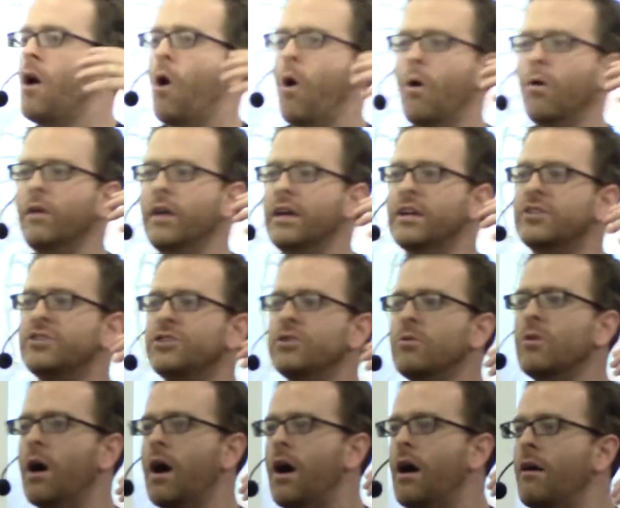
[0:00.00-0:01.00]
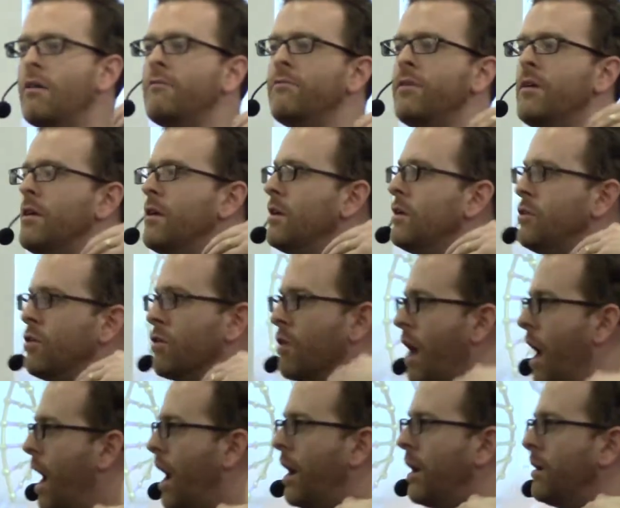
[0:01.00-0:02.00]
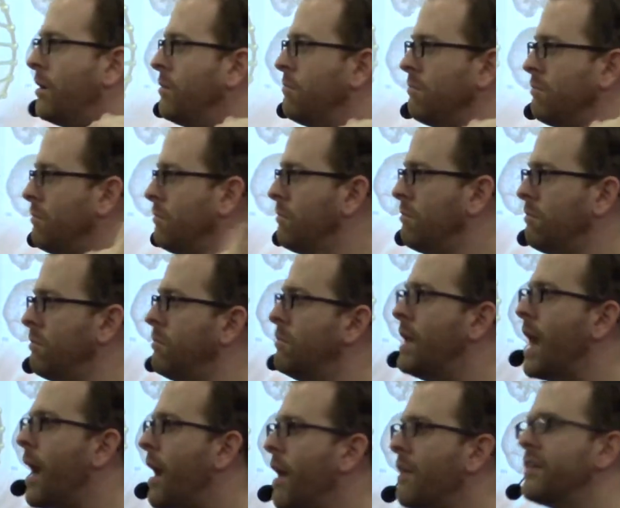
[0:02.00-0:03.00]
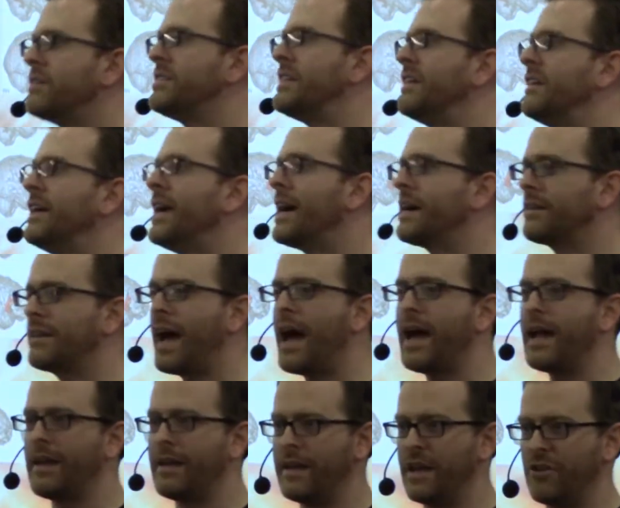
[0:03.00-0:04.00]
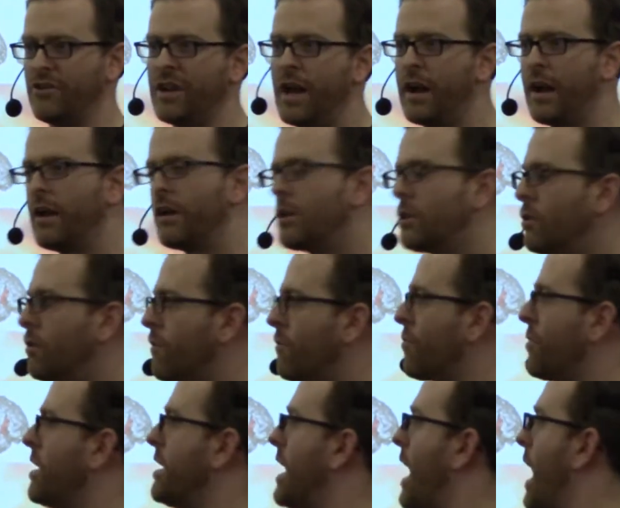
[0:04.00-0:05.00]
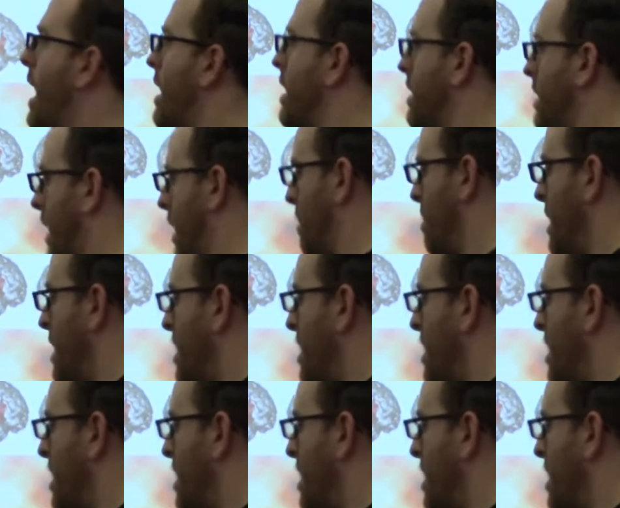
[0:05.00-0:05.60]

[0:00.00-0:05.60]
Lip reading: whole issue of you're not on the celiac diet yet. You're not on the gluten-free diet yet.